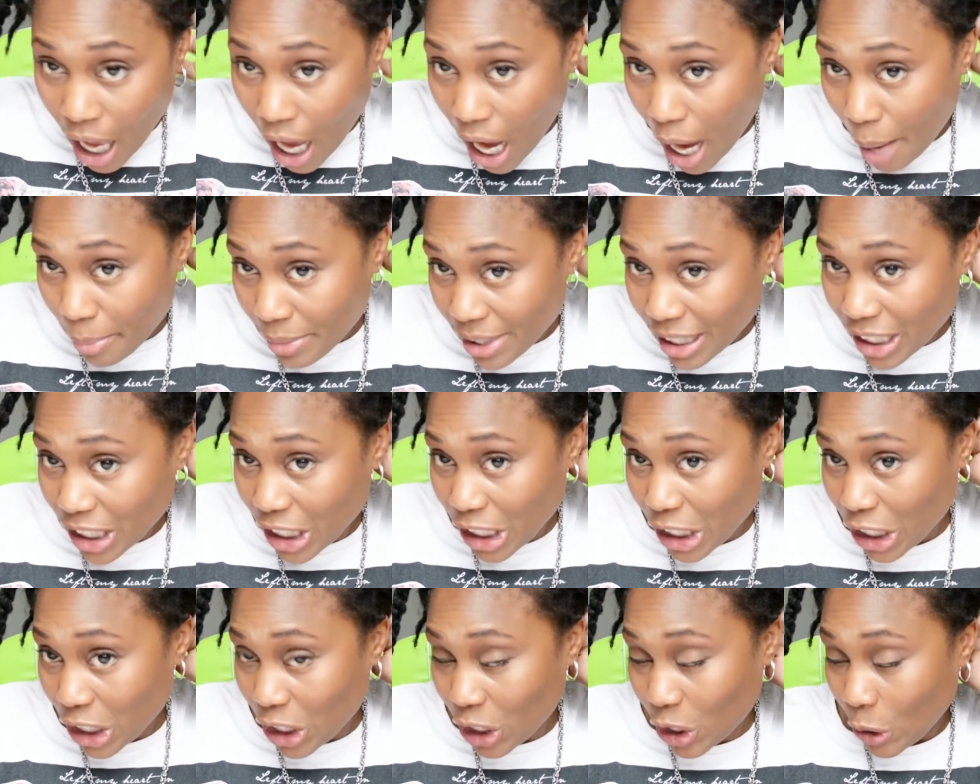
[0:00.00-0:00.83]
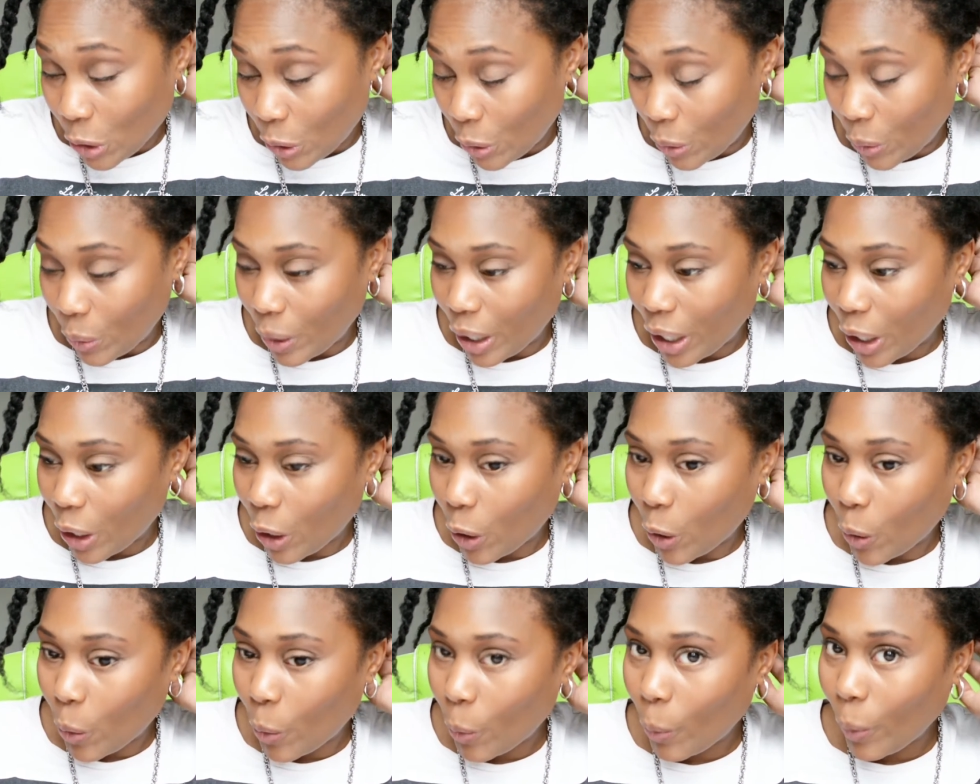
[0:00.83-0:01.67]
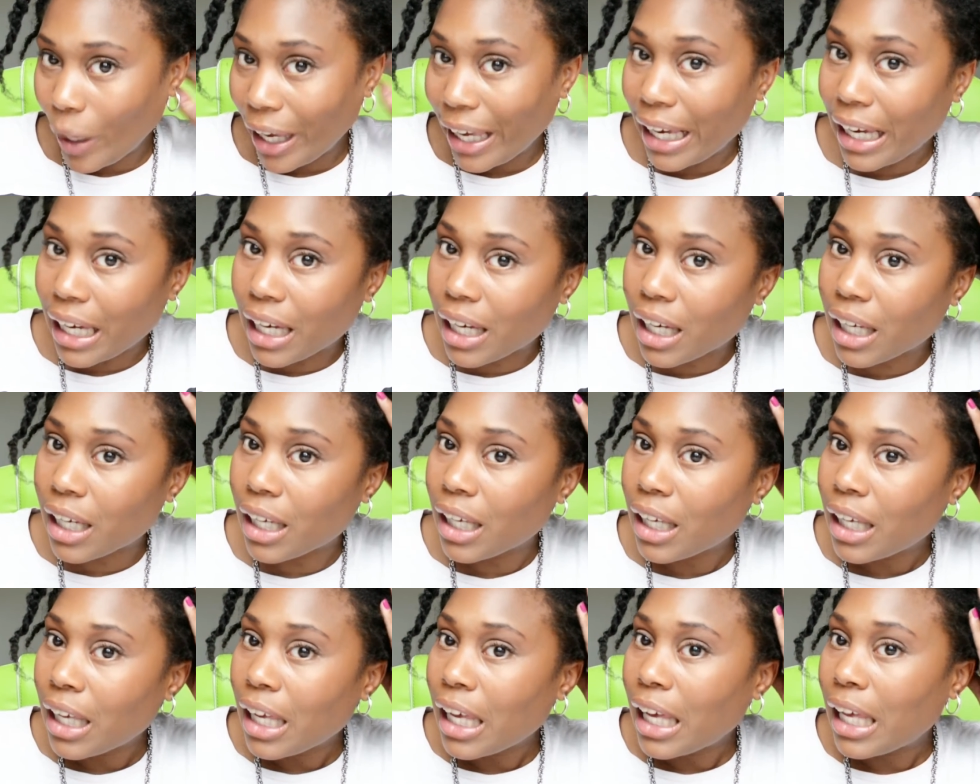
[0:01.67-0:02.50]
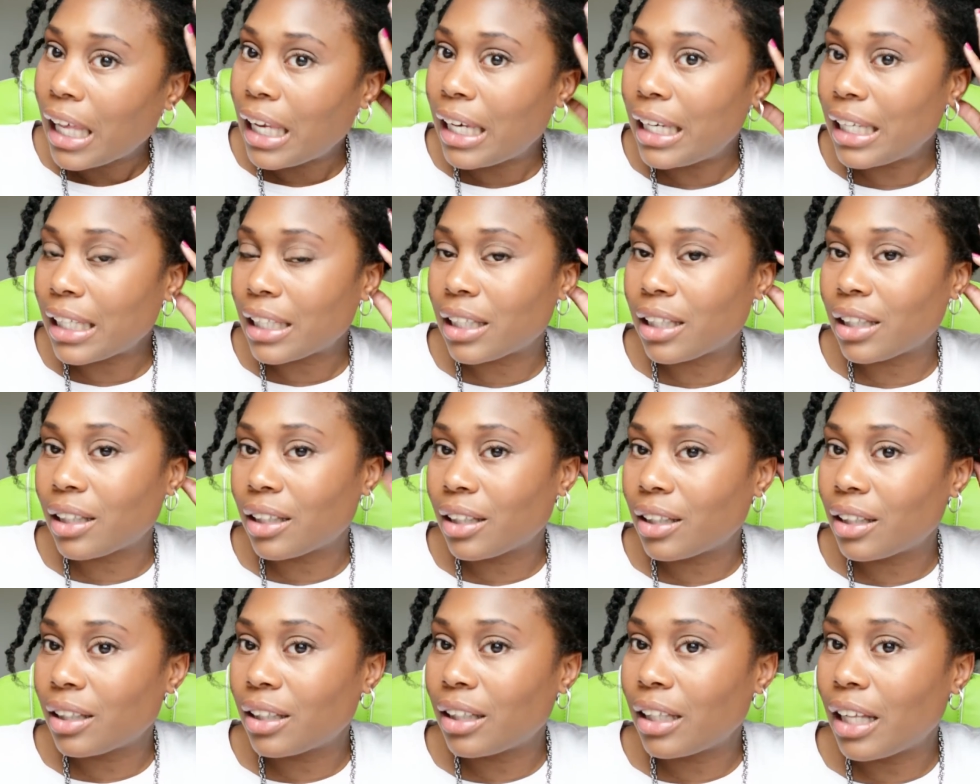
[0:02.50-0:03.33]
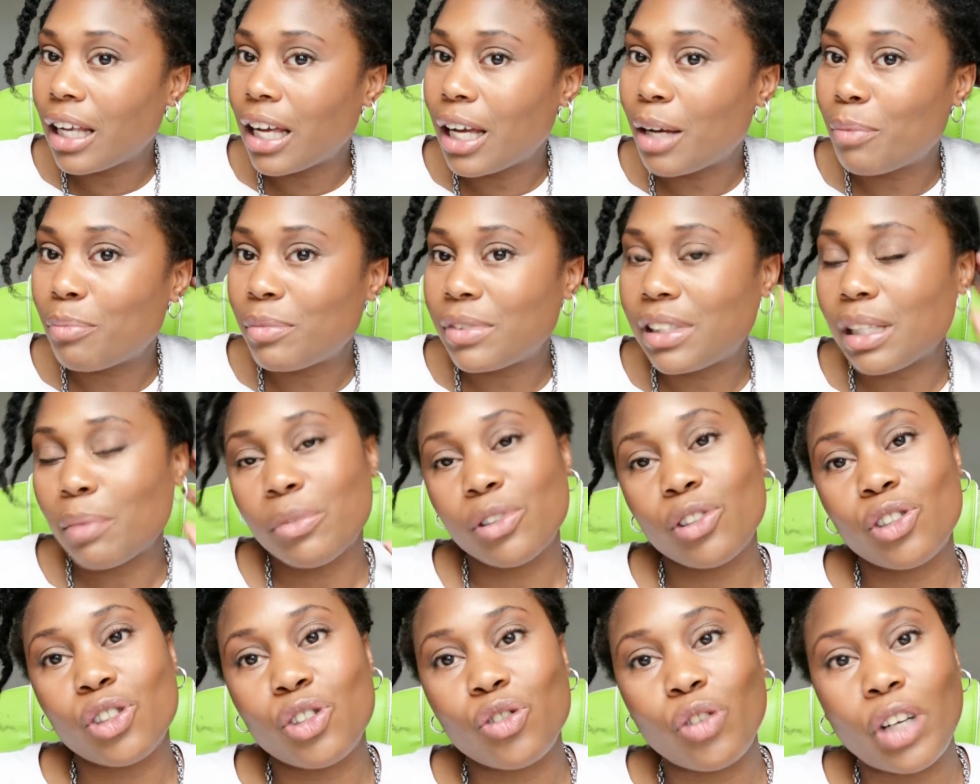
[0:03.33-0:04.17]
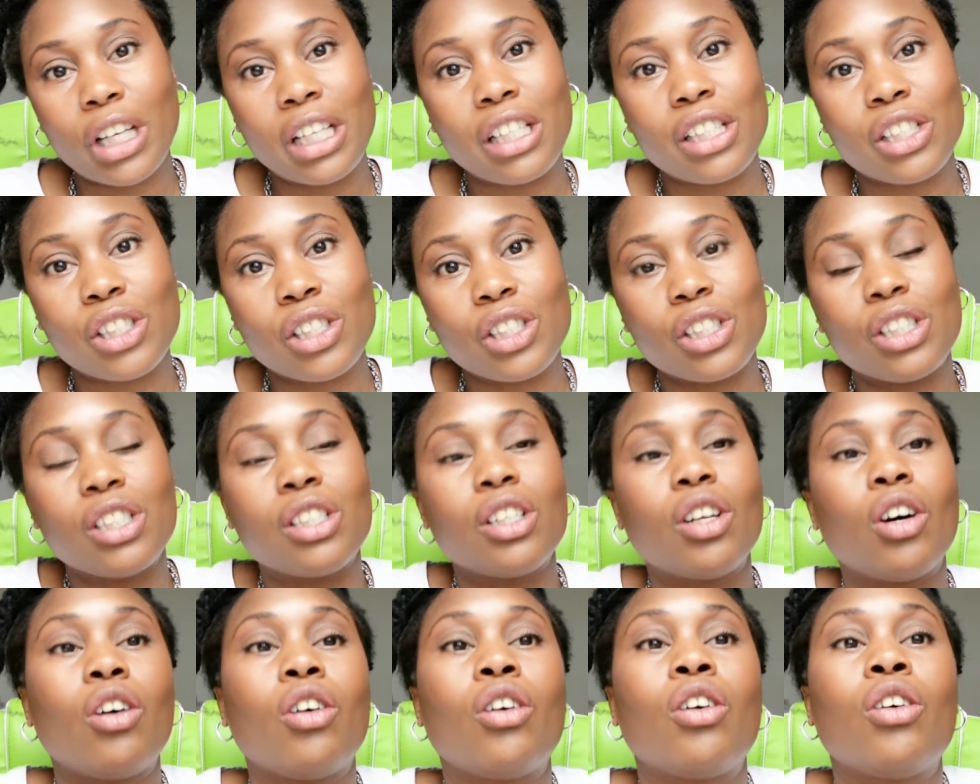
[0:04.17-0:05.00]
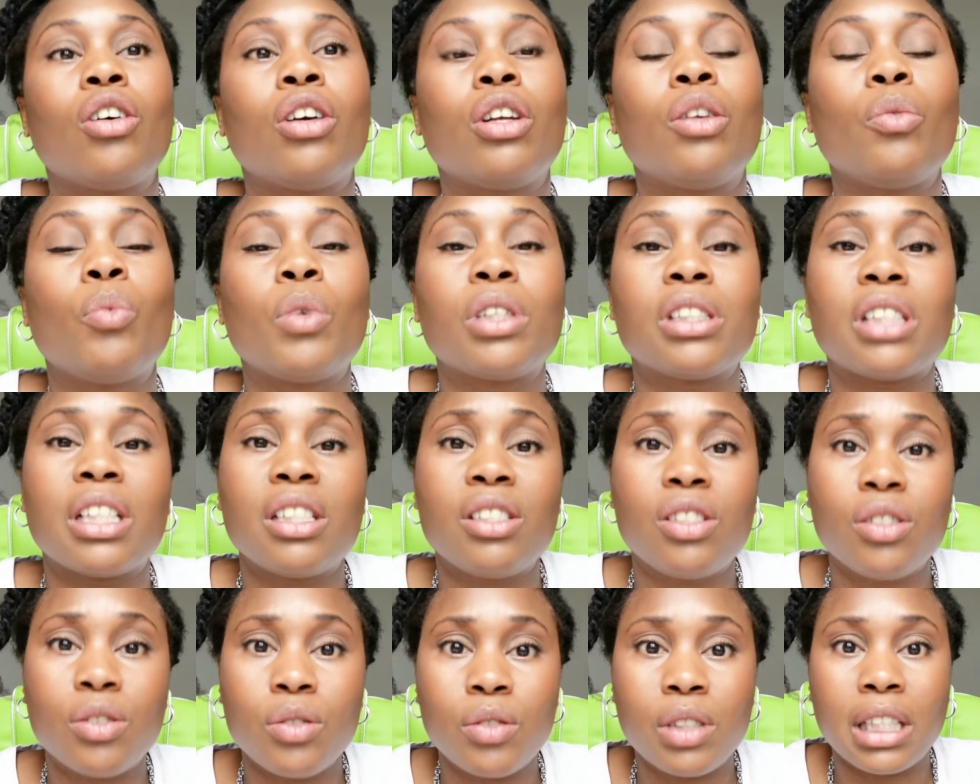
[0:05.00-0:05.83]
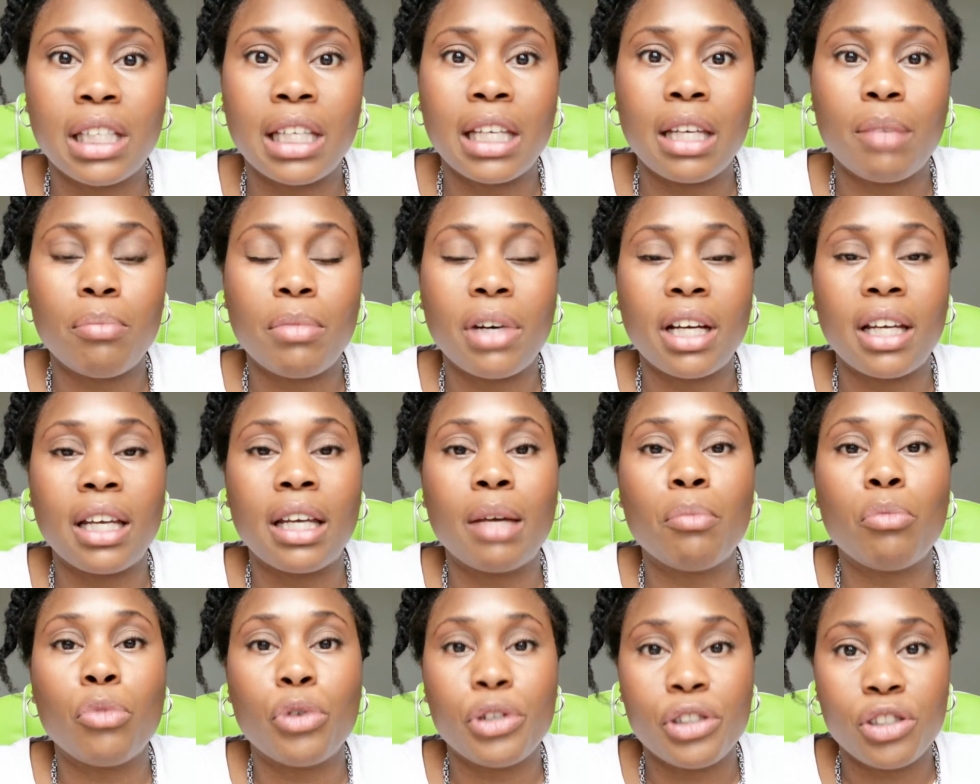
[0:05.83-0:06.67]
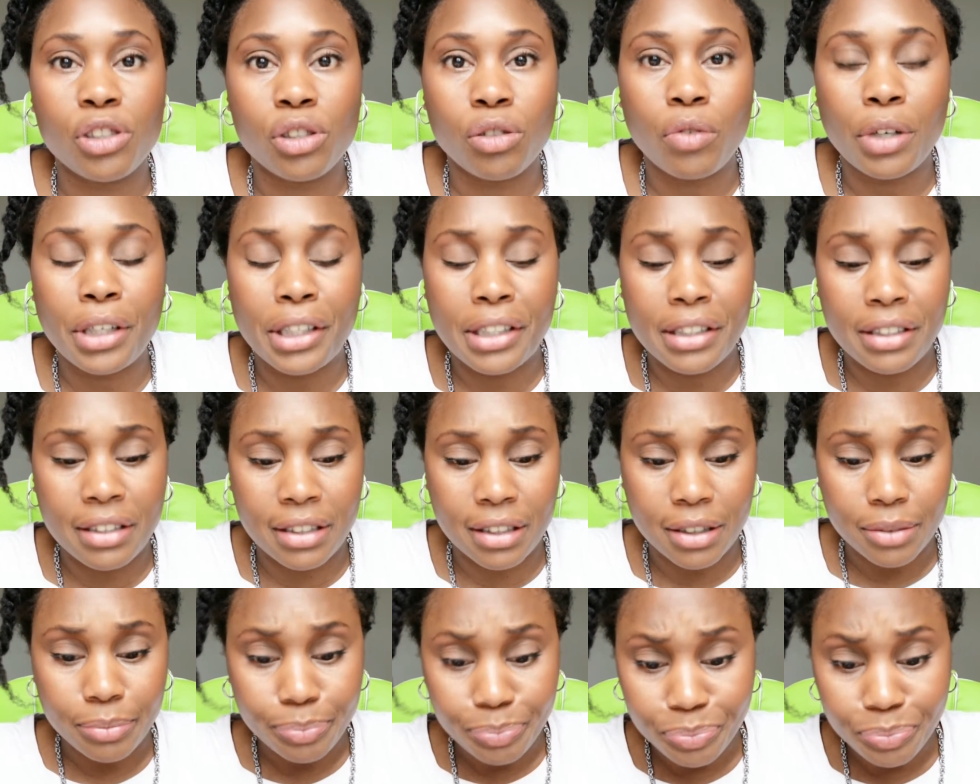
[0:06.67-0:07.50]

I'm just gonna do a quick little demonstration on what I do to keep my hair moisturized.